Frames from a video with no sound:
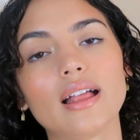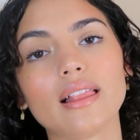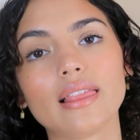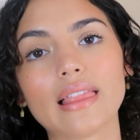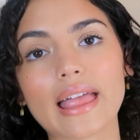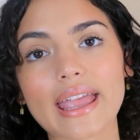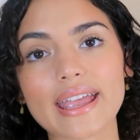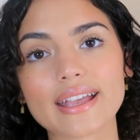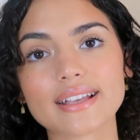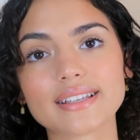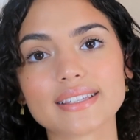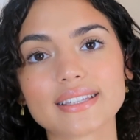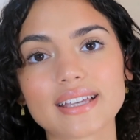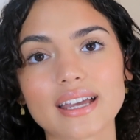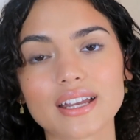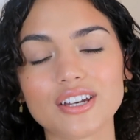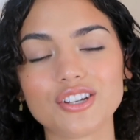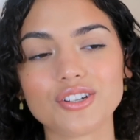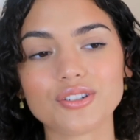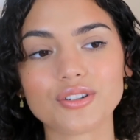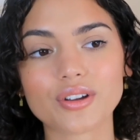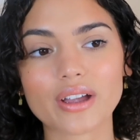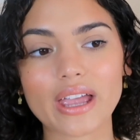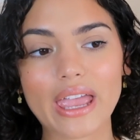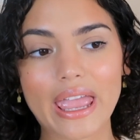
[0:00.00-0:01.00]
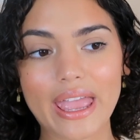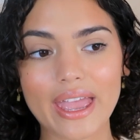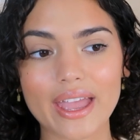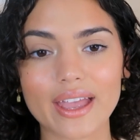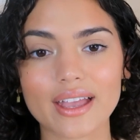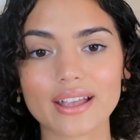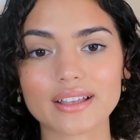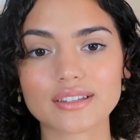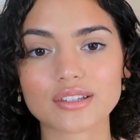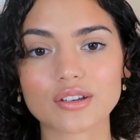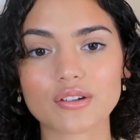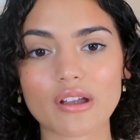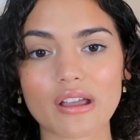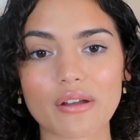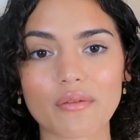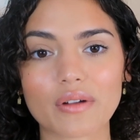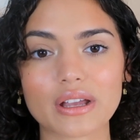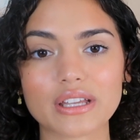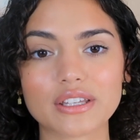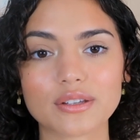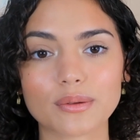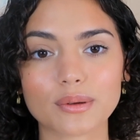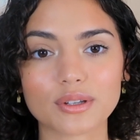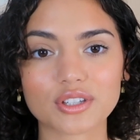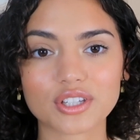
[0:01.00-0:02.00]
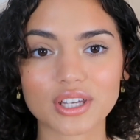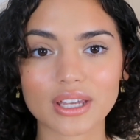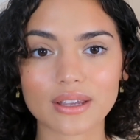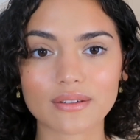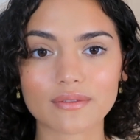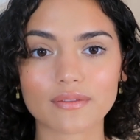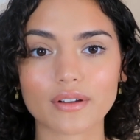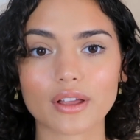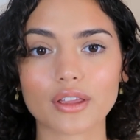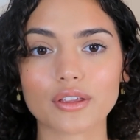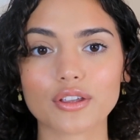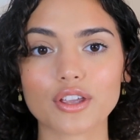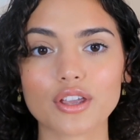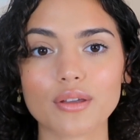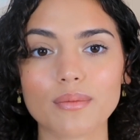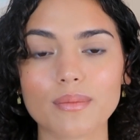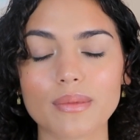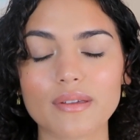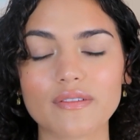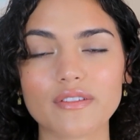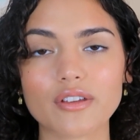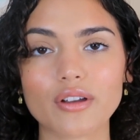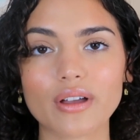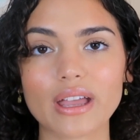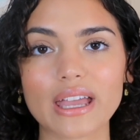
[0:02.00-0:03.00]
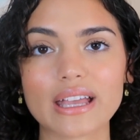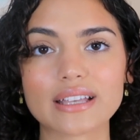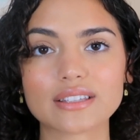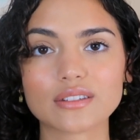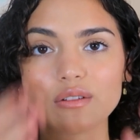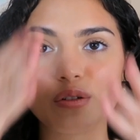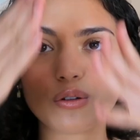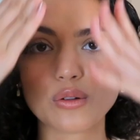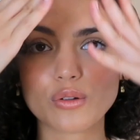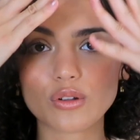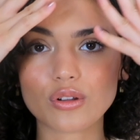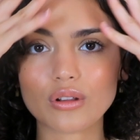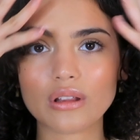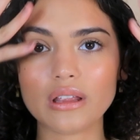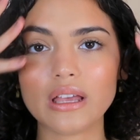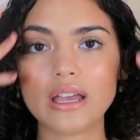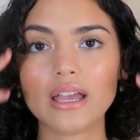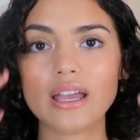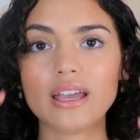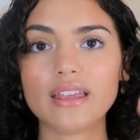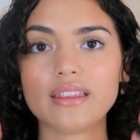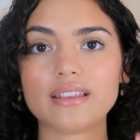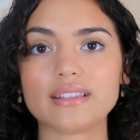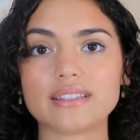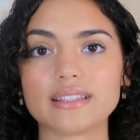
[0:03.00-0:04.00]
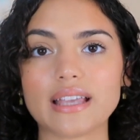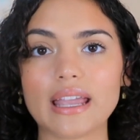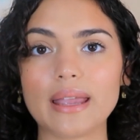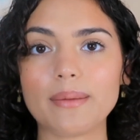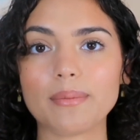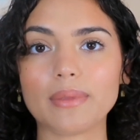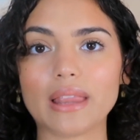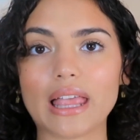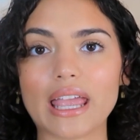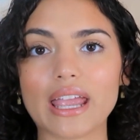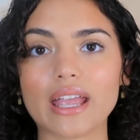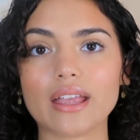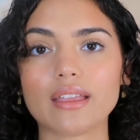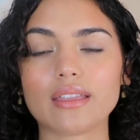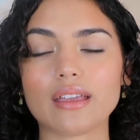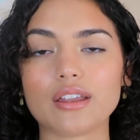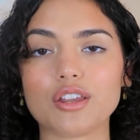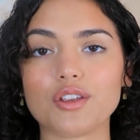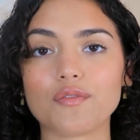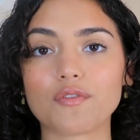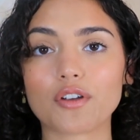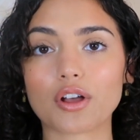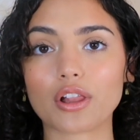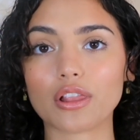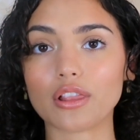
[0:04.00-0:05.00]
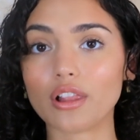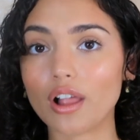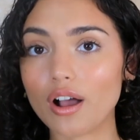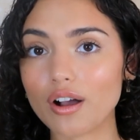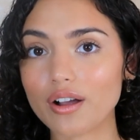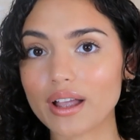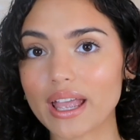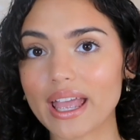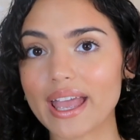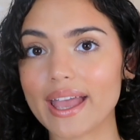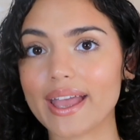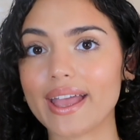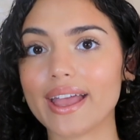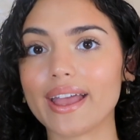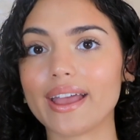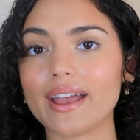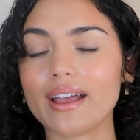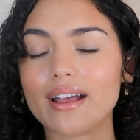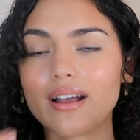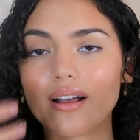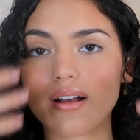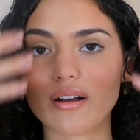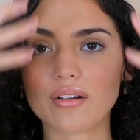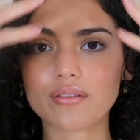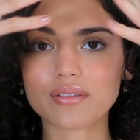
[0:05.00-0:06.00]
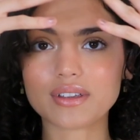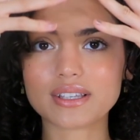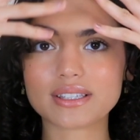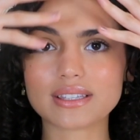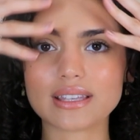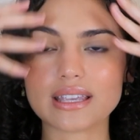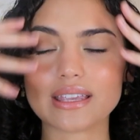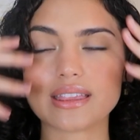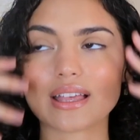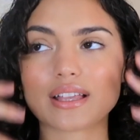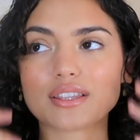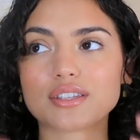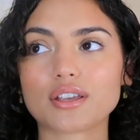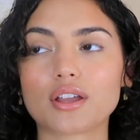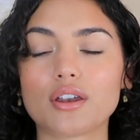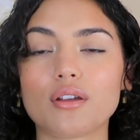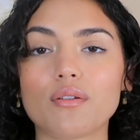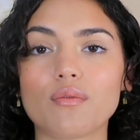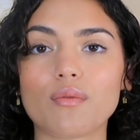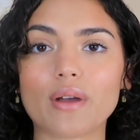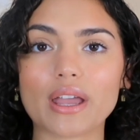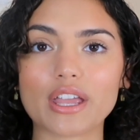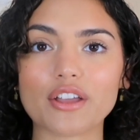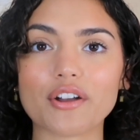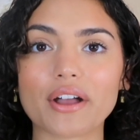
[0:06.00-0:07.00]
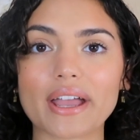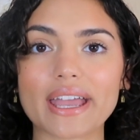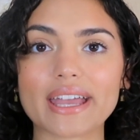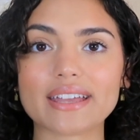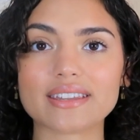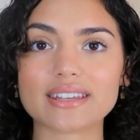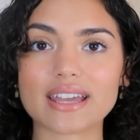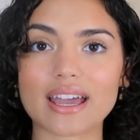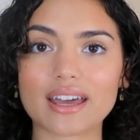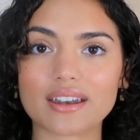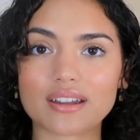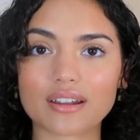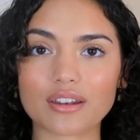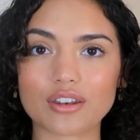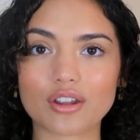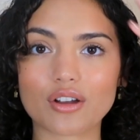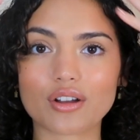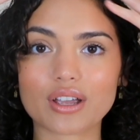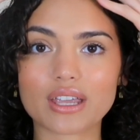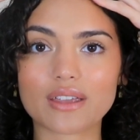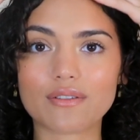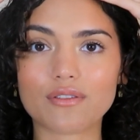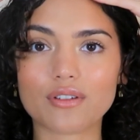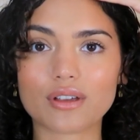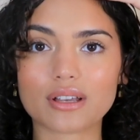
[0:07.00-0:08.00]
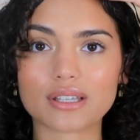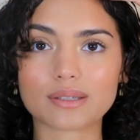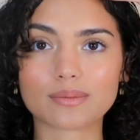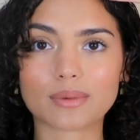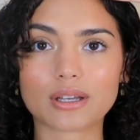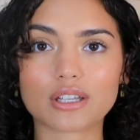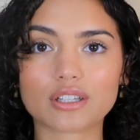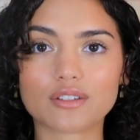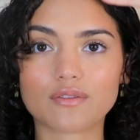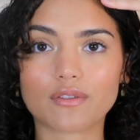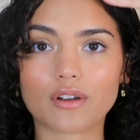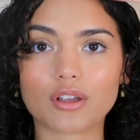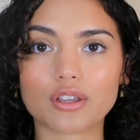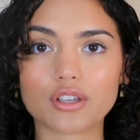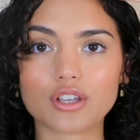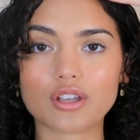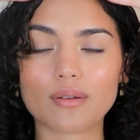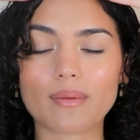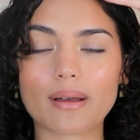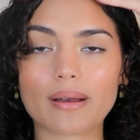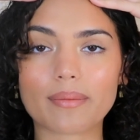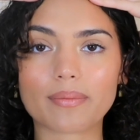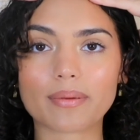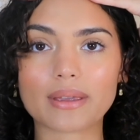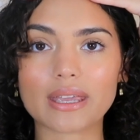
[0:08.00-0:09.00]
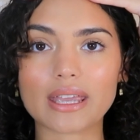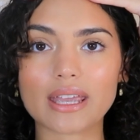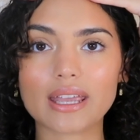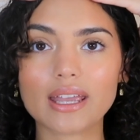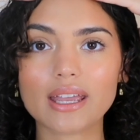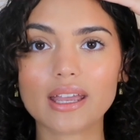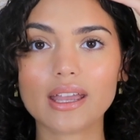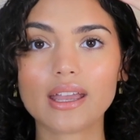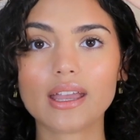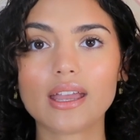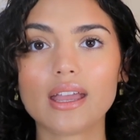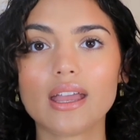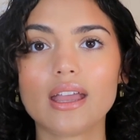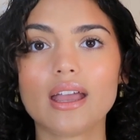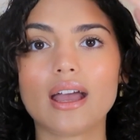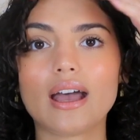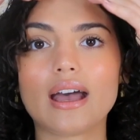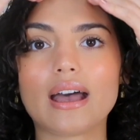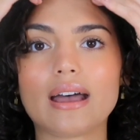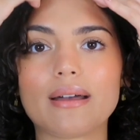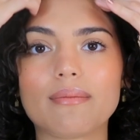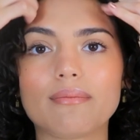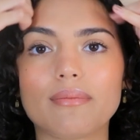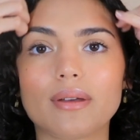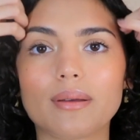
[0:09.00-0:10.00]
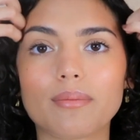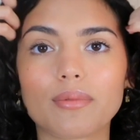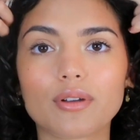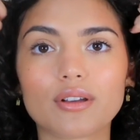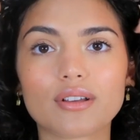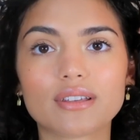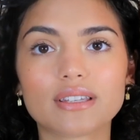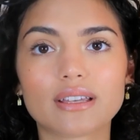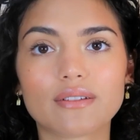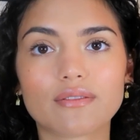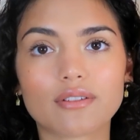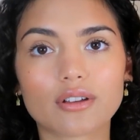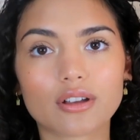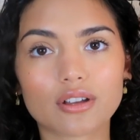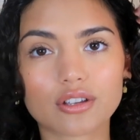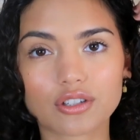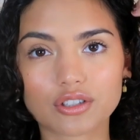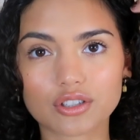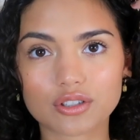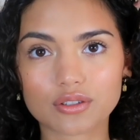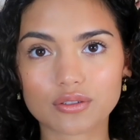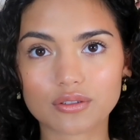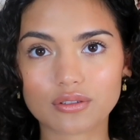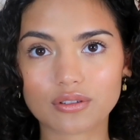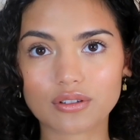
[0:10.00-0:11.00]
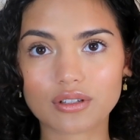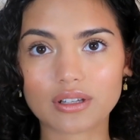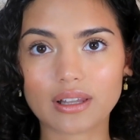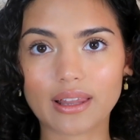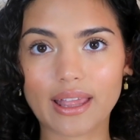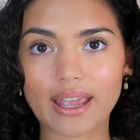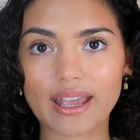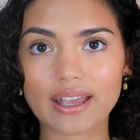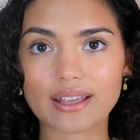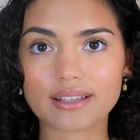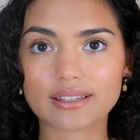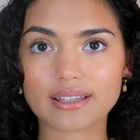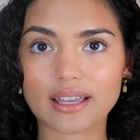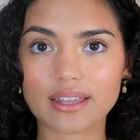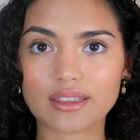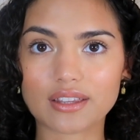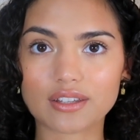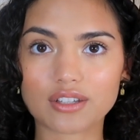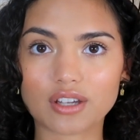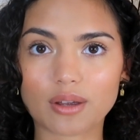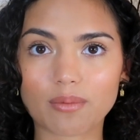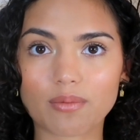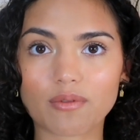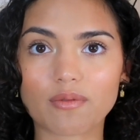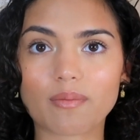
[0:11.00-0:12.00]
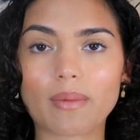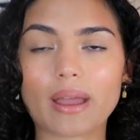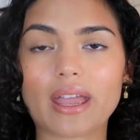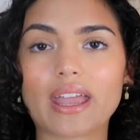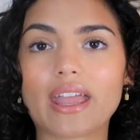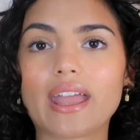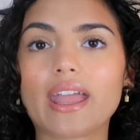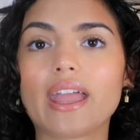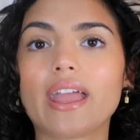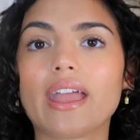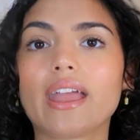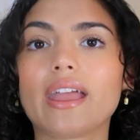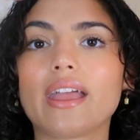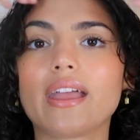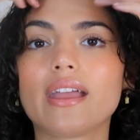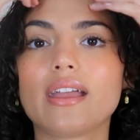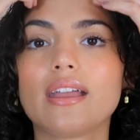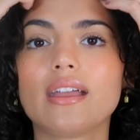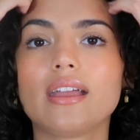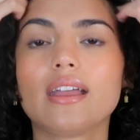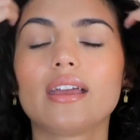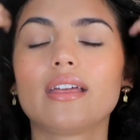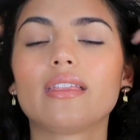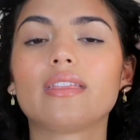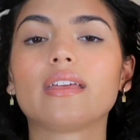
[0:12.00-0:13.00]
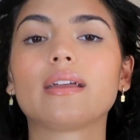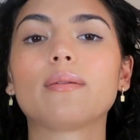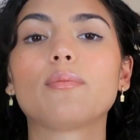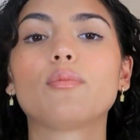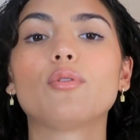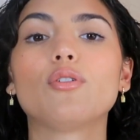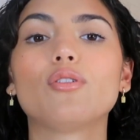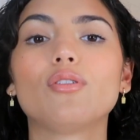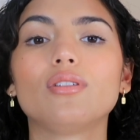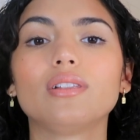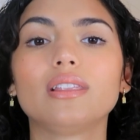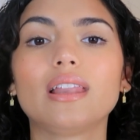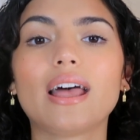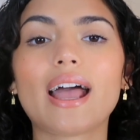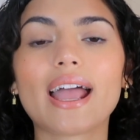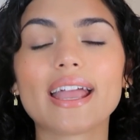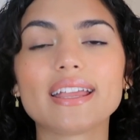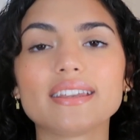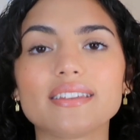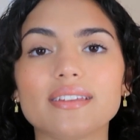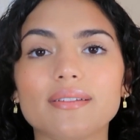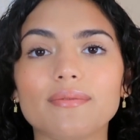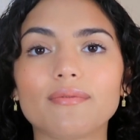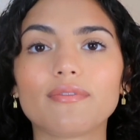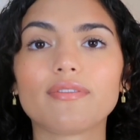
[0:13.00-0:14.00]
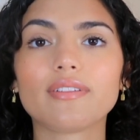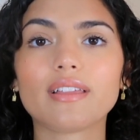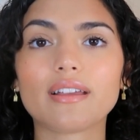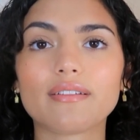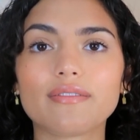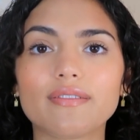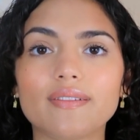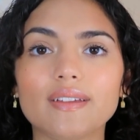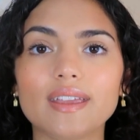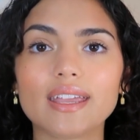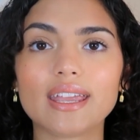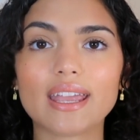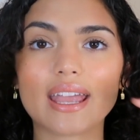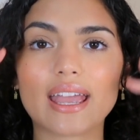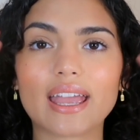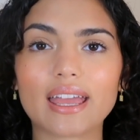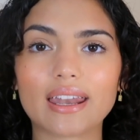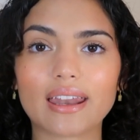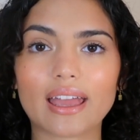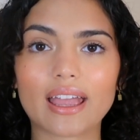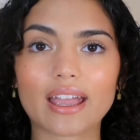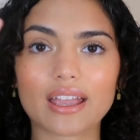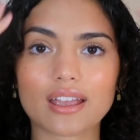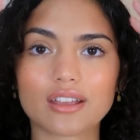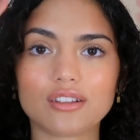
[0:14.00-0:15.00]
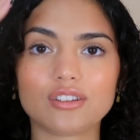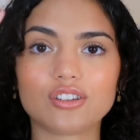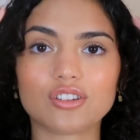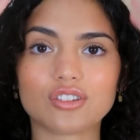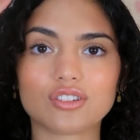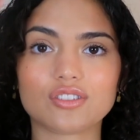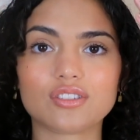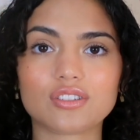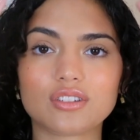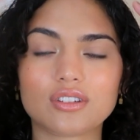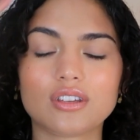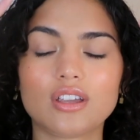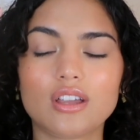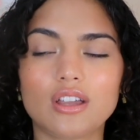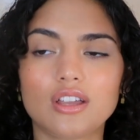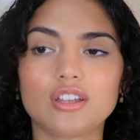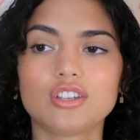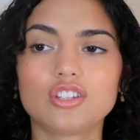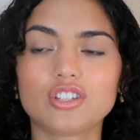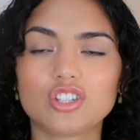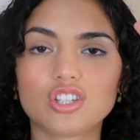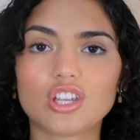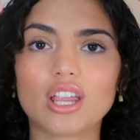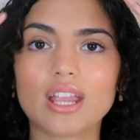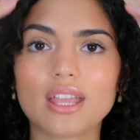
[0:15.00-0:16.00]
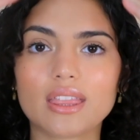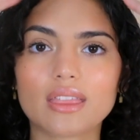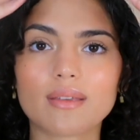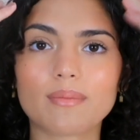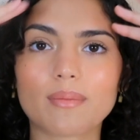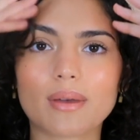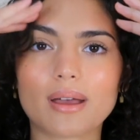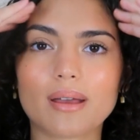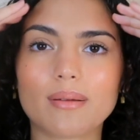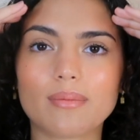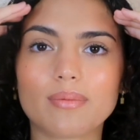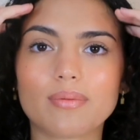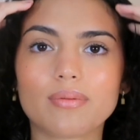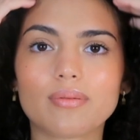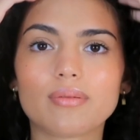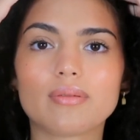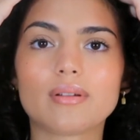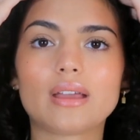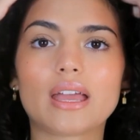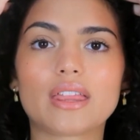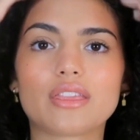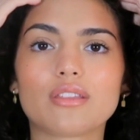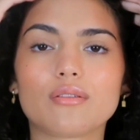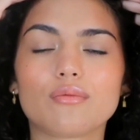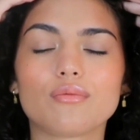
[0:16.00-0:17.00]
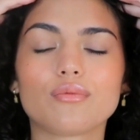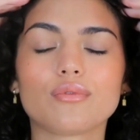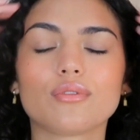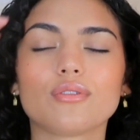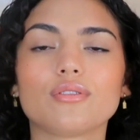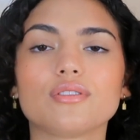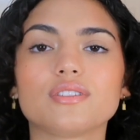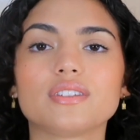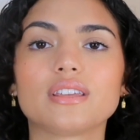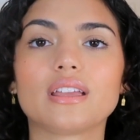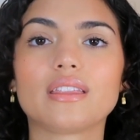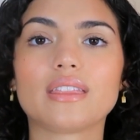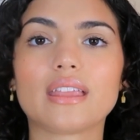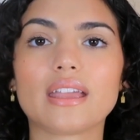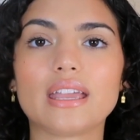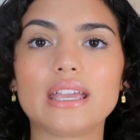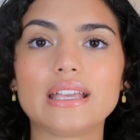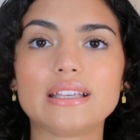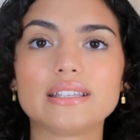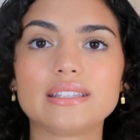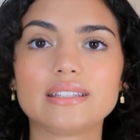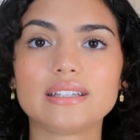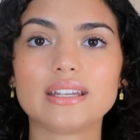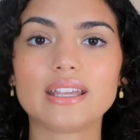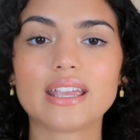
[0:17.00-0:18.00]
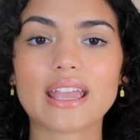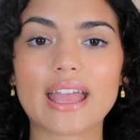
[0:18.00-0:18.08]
layers cut in your hair is a great way to achieve volume. If your hair's all the same length and you've got long hair, obviously that's going to weigh your hair down and not give you as much volume up here. But because I've got short layers at the top of my hair, they're more light and fluffy, and I can just shake them up at the roots and they stick